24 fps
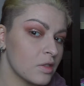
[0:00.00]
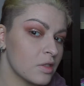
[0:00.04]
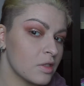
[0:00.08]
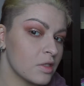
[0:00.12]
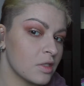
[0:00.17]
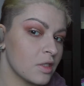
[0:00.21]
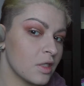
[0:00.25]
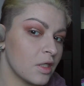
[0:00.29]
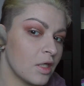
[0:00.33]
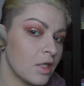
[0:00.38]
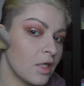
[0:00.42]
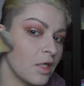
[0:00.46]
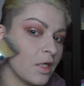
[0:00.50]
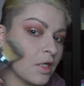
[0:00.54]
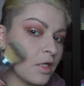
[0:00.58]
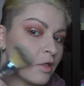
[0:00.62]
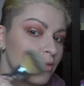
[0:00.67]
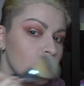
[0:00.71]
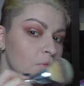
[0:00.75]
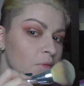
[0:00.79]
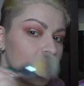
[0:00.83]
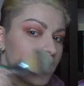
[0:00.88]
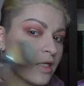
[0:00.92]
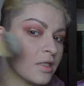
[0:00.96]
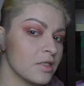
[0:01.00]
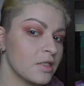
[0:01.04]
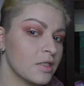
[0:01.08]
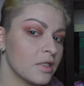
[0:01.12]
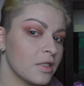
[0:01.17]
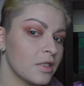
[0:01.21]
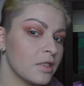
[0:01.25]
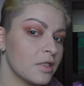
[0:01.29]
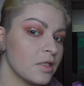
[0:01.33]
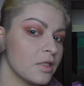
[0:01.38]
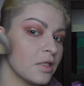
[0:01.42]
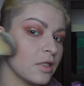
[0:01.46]
see, it makes
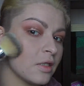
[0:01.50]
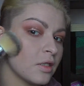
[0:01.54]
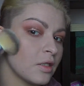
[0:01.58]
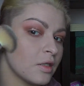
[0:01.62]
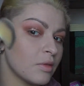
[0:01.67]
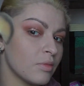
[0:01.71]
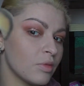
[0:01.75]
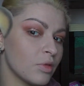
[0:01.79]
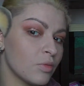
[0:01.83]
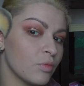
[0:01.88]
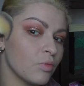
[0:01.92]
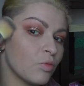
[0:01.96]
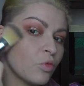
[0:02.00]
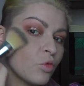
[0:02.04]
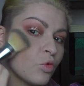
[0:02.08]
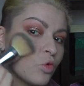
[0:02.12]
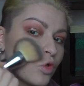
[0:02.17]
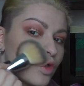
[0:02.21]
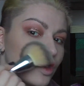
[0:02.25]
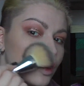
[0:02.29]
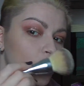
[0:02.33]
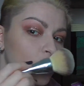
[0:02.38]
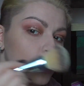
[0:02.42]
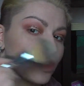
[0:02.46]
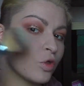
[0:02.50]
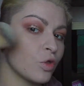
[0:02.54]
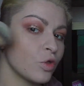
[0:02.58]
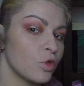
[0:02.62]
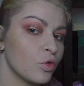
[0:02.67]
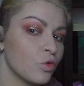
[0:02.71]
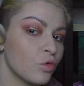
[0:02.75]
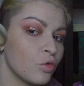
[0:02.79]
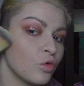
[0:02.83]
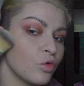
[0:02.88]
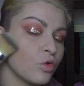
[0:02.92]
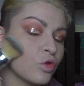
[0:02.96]
it a little bit more
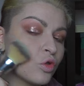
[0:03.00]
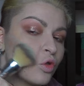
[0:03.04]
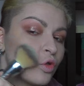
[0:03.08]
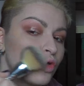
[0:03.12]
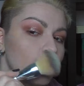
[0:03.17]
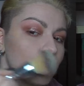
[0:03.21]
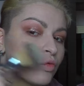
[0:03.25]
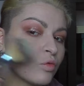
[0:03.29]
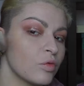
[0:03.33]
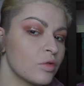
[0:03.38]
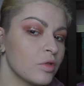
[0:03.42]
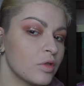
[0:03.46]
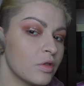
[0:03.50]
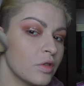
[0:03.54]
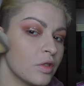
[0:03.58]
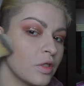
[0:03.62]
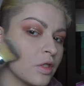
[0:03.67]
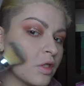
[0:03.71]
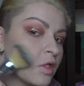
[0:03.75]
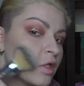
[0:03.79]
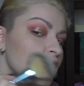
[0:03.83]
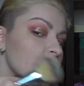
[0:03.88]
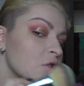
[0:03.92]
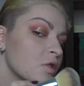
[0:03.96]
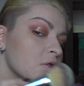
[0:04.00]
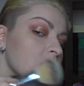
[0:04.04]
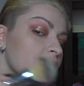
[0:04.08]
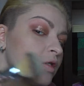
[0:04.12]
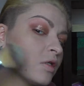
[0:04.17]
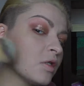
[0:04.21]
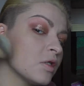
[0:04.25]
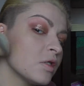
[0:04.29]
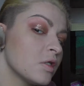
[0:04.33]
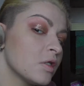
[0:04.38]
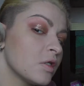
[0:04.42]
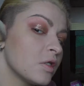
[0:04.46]
cool toned, and
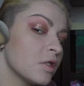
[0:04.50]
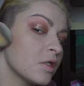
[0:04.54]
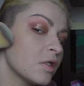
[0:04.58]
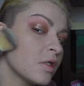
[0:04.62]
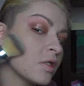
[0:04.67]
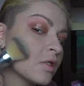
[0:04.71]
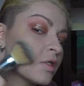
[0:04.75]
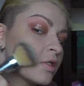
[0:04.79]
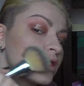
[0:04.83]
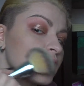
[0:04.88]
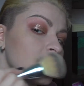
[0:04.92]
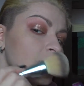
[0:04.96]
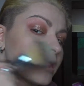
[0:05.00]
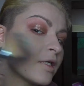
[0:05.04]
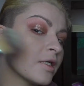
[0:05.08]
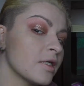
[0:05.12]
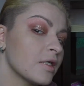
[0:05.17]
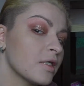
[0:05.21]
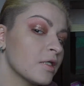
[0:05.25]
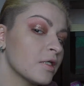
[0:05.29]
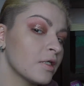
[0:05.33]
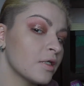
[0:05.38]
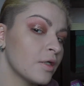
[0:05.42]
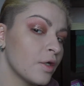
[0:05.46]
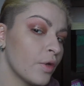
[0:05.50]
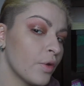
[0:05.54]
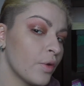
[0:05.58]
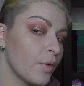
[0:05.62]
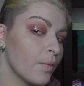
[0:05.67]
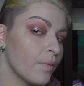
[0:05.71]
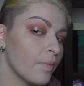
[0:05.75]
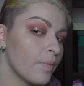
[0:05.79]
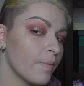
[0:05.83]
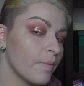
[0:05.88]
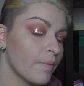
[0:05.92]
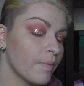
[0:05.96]
it's like
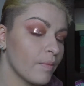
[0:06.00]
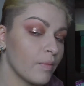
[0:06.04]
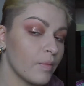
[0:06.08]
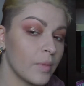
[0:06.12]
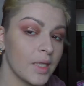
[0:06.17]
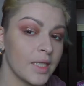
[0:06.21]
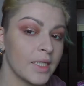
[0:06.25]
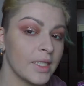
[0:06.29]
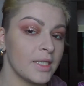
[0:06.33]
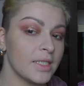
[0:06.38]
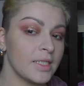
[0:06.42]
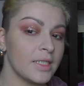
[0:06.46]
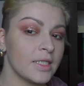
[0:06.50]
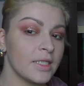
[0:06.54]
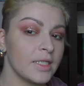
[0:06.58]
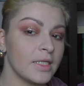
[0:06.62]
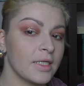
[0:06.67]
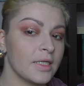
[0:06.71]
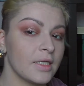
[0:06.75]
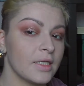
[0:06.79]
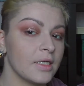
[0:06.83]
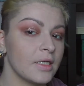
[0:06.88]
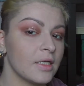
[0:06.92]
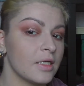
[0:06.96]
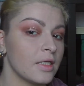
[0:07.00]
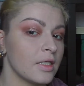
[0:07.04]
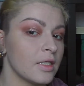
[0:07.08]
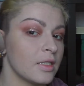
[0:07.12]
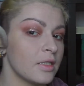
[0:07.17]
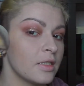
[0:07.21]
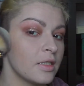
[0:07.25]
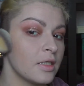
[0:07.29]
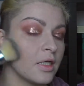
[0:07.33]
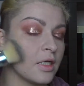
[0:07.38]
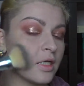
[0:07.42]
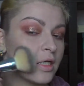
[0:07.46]
blending it
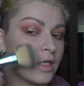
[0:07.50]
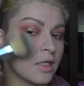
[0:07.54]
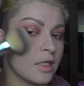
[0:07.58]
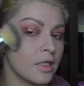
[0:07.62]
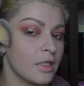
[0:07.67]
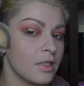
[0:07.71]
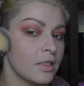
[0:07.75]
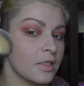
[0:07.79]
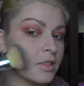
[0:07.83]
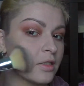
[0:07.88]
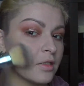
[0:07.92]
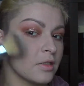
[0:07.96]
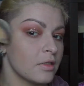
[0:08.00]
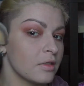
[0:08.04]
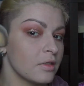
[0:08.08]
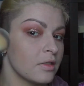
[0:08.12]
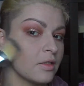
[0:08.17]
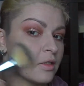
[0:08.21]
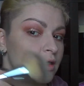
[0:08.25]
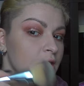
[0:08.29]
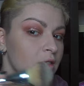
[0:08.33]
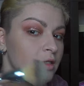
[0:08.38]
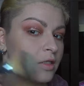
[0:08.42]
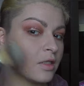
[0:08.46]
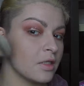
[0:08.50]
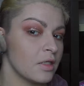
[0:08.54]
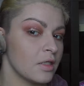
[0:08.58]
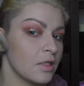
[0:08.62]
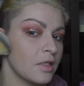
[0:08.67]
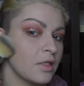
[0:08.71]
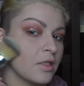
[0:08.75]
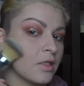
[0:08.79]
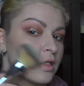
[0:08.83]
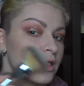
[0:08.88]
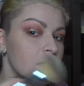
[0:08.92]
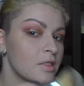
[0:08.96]
in and
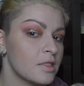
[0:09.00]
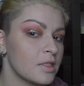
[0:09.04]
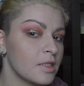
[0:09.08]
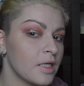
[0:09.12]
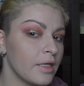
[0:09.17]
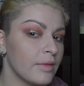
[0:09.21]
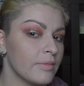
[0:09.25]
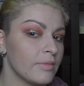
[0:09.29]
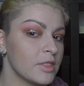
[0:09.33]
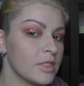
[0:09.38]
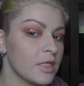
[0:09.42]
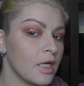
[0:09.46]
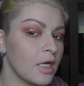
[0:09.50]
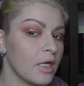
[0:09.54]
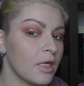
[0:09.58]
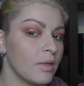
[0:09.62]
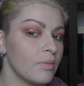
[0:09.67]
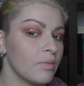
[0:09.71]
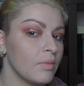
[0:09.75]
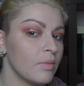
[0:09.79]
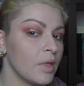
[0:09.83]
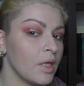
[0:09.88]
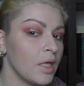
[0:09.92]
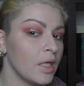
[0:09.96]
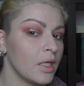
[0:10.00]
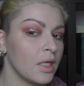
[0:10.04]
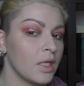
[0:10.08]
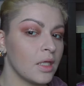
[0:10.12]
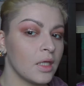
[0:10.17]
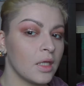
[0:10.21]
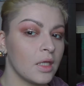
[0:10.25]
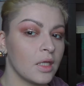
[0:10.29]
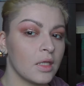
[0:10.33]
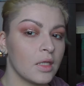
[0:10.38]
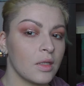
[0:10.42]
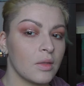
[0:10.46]
in the same time
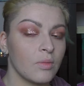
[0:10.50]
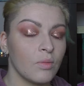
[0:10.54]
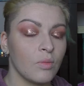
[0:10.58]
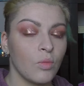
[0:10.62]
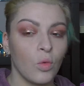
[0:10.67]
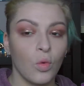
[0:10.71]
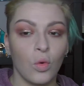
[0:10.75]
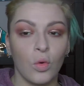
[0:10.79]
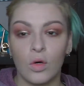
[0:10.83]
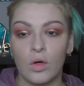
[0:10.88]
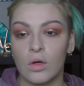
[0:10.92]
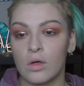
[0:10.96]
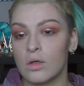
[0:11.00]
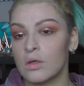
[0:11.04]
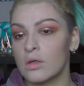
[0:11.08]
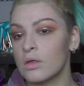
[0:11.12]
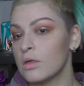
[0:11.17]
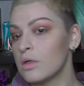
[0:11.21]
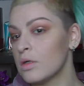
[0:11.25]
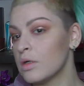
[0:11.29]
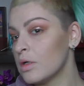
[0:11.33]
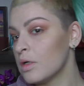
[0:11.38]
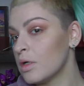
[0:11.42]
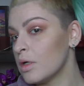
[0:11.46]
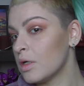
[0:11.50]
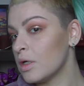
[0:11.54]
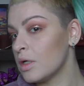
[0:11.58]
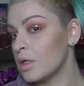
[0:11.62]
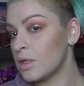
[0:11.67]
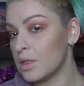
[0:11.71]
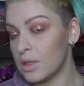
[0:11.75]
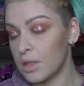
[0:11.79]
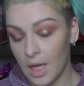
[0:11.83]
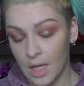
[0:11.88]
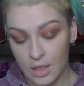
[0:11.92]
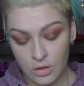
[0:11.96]
making it more
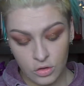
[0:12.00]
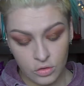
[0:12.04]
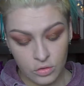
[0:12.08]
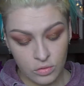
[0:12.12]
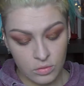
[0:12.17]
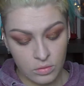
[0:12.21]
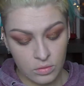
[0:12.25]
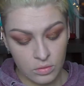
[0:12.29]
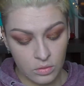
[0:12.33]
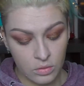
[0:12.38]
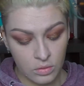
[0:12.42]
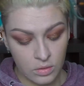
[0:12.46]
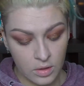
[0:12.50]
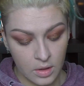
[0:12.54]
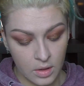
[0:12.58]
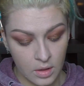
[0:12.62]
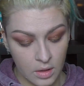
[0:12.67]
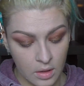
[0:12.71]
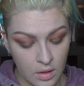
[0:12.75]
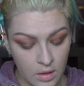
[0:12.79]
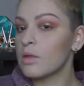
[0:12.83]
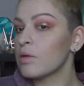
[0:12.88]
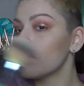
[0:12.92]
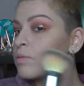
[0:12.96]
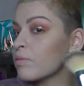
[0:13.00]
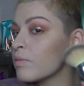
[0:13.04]
natural looking.